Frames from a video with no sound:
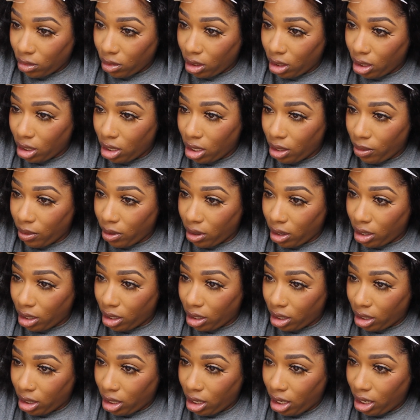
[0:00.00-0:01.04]
And then we're gonna
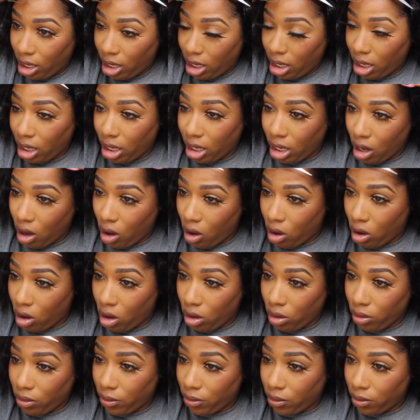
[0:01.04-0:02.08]
cut it
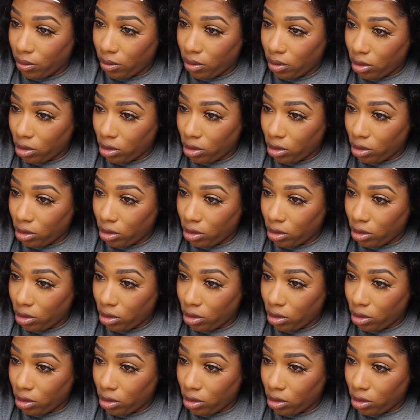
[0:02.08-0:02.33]
off.